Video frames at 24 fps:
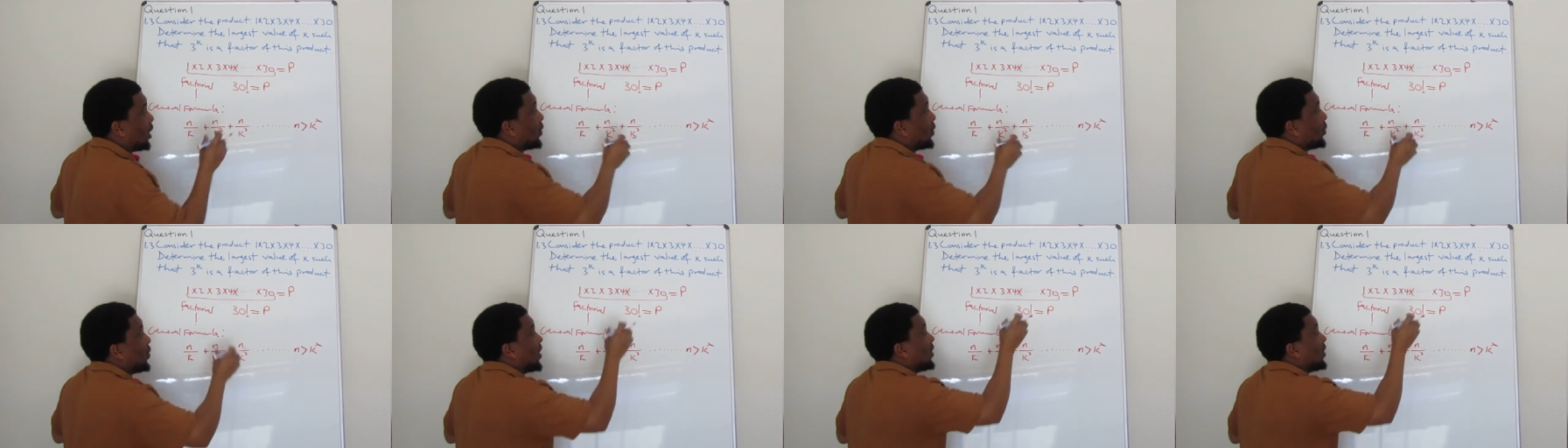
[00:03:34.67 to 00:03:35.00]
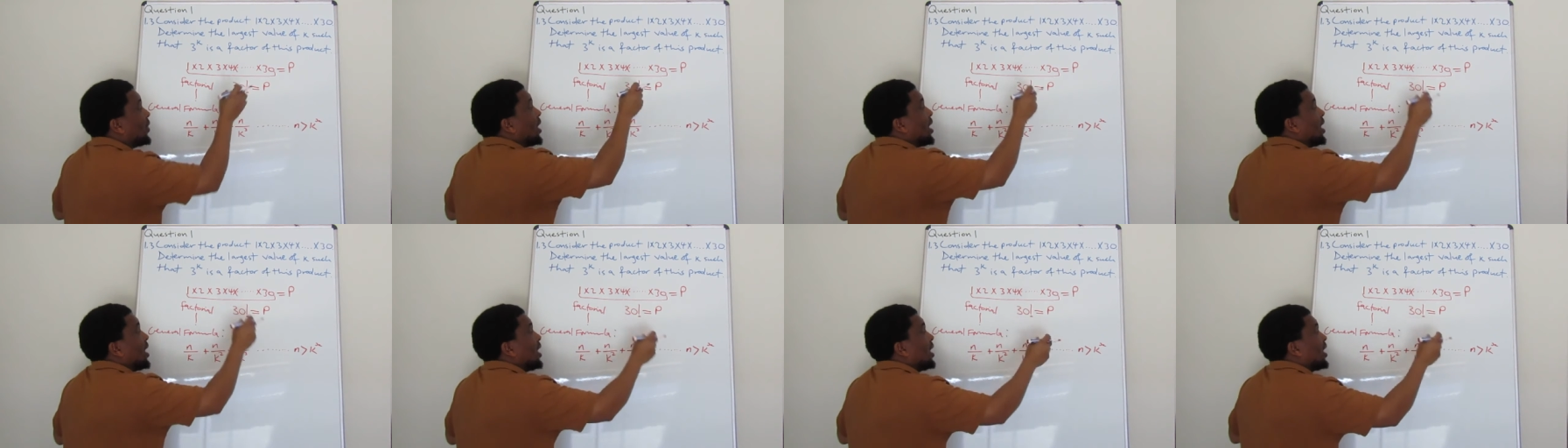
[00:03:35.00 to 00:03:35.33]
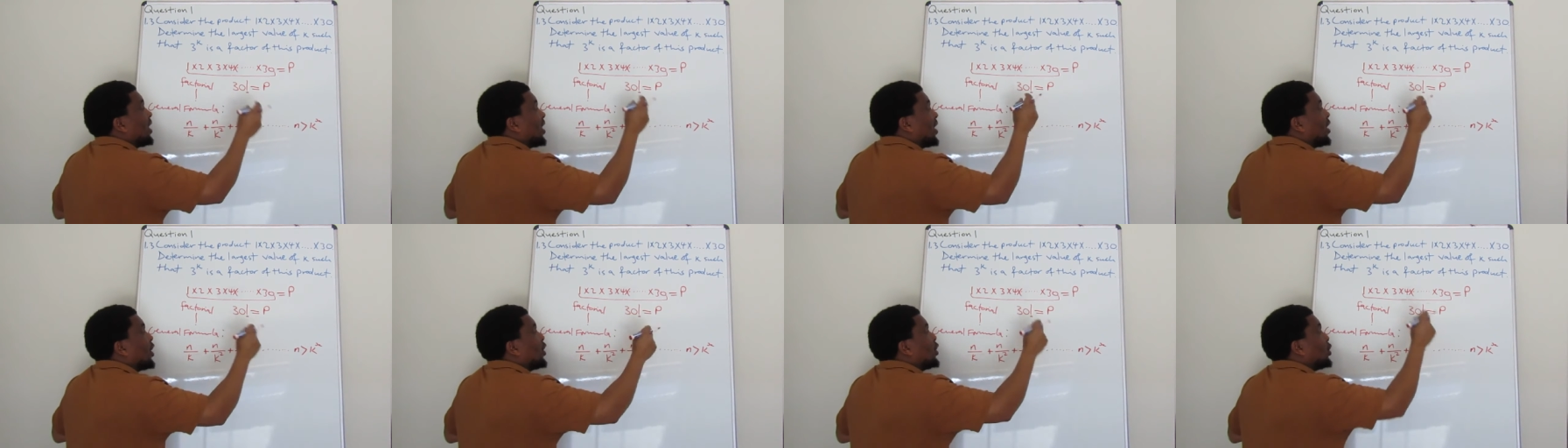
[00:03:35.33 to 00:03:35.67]
Then
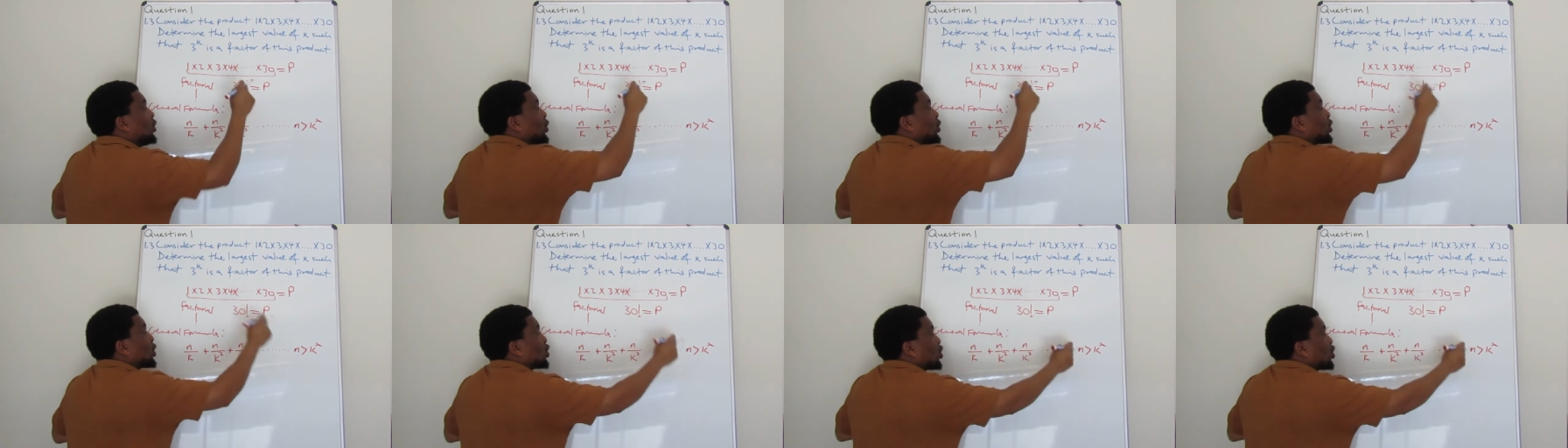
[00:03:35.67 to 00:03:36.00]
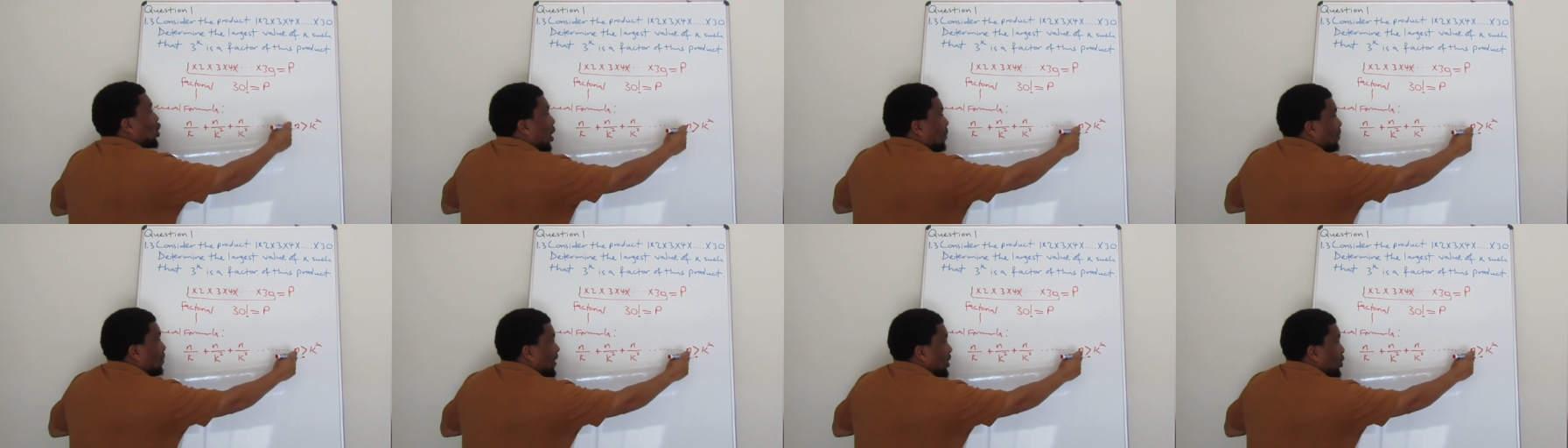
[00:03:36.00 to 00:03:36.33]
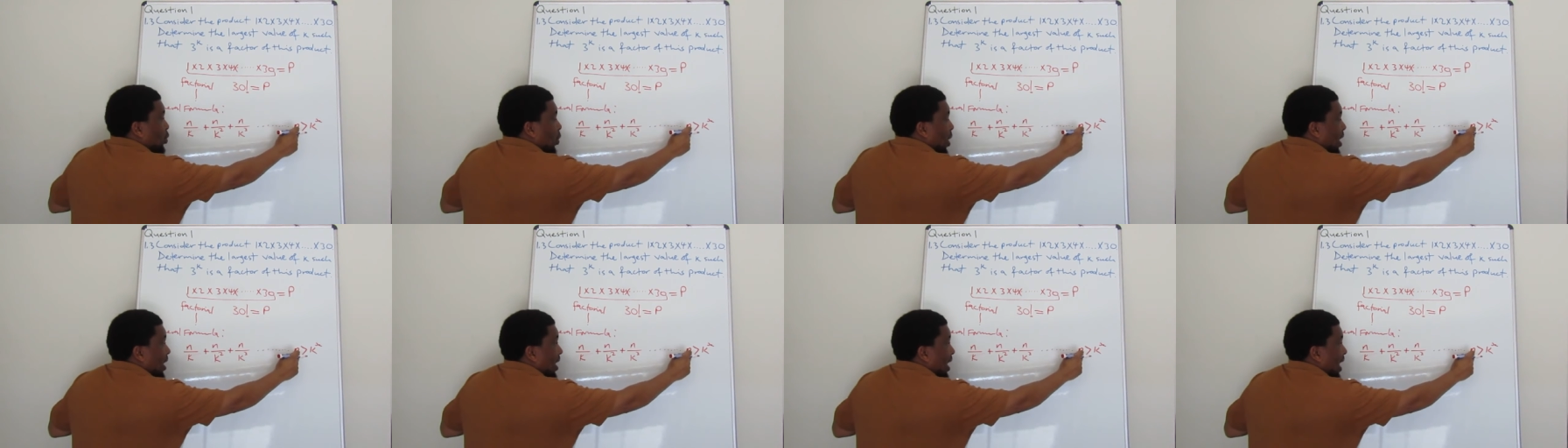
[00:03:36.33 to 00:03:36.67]
you stop it
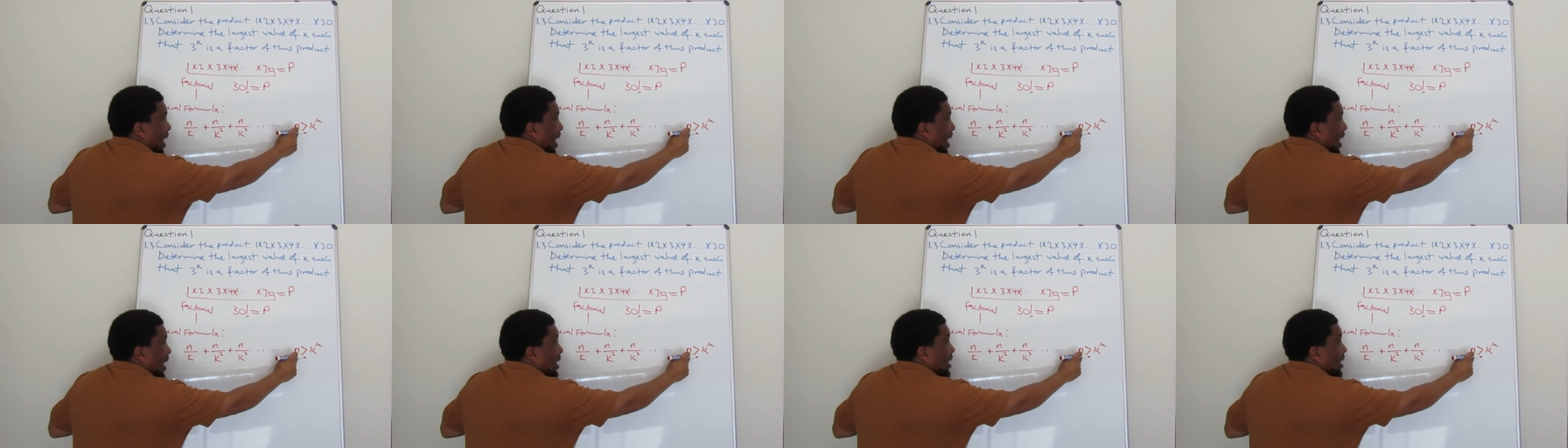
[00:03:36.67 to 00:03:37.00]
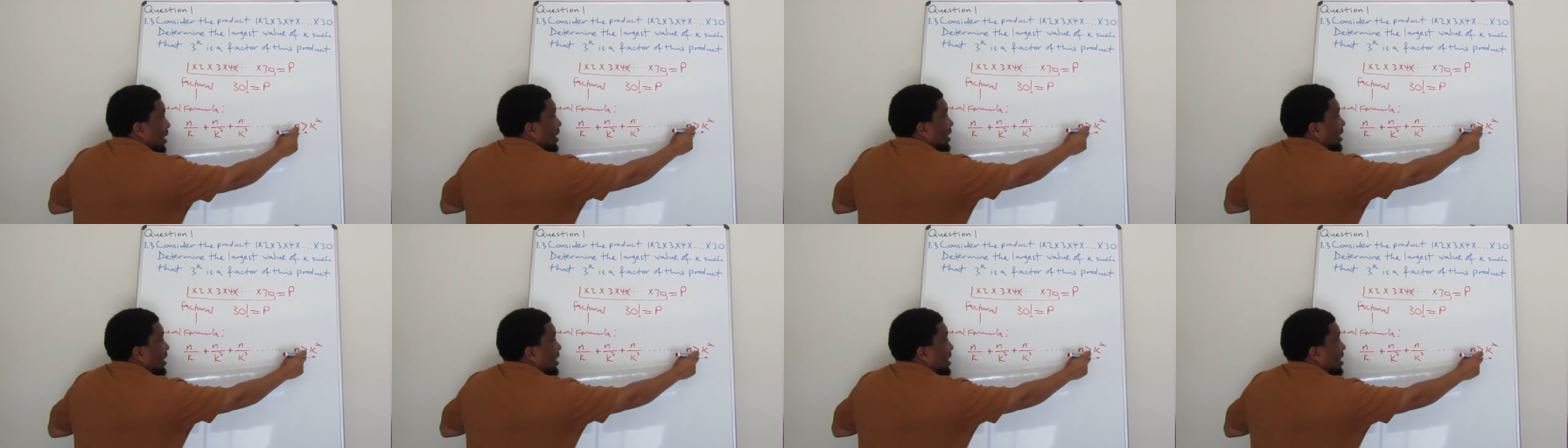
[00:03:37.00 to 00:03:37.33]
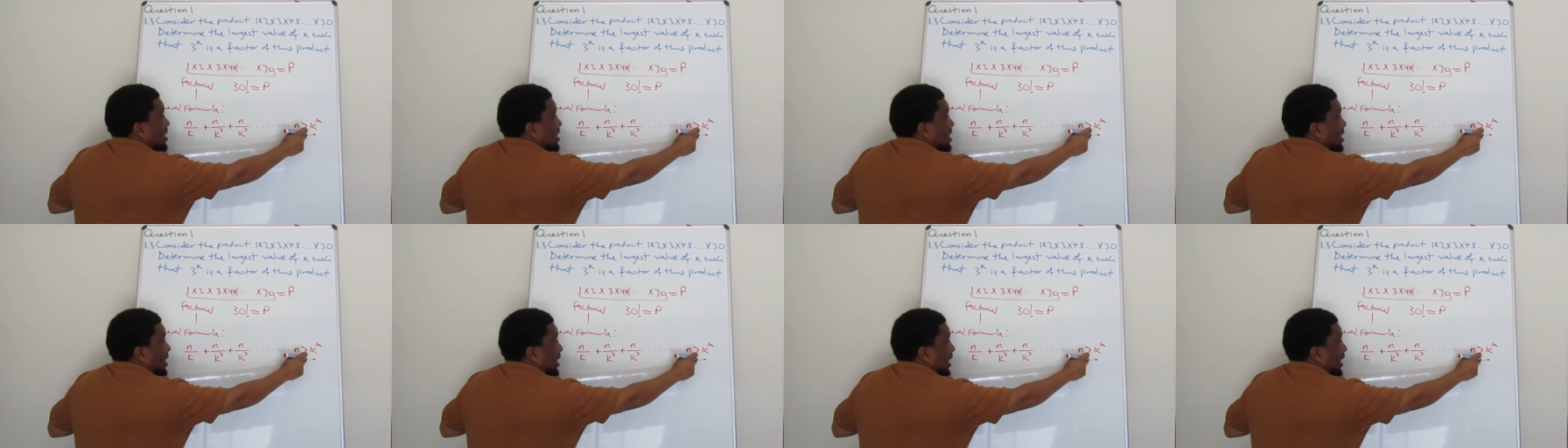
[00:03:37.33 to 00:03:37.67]
when n
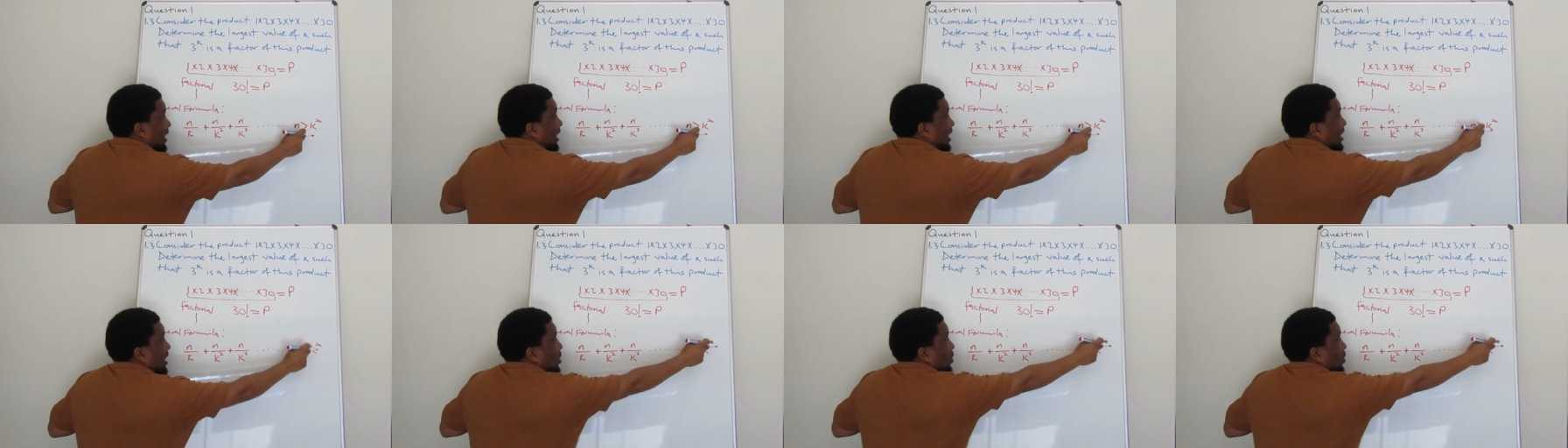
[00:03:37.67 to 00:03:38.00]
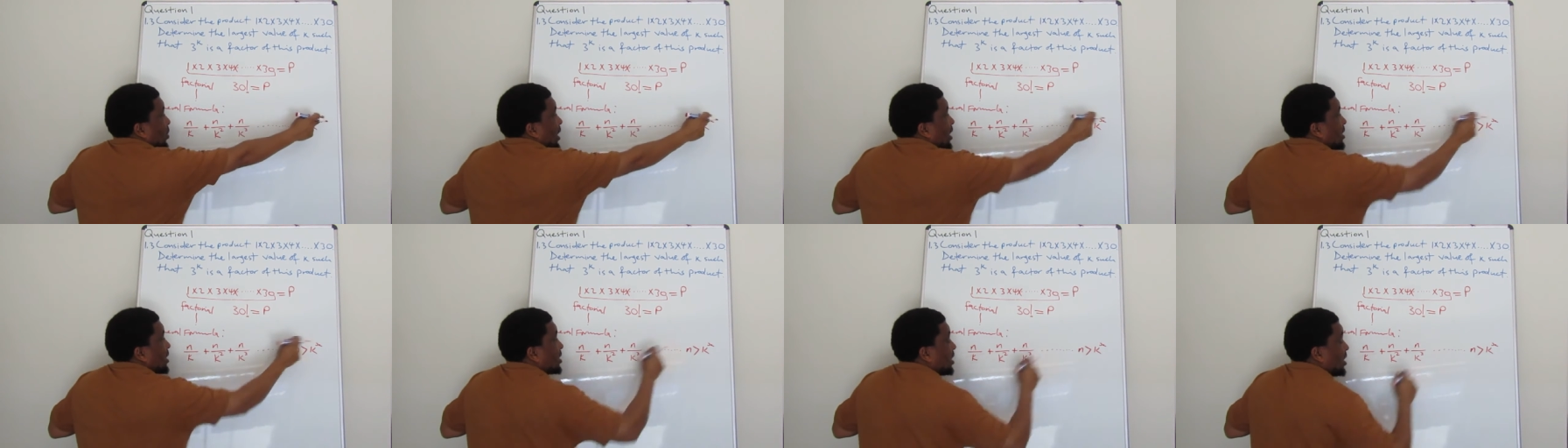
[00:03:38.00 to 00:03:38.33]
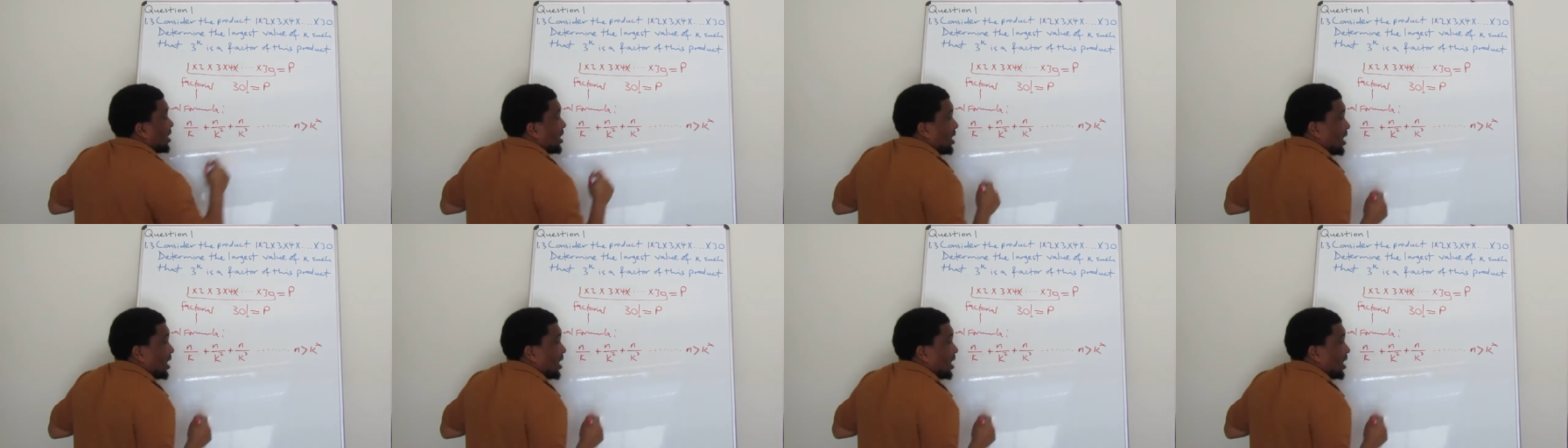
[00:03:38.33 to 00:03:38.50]
is greater than what?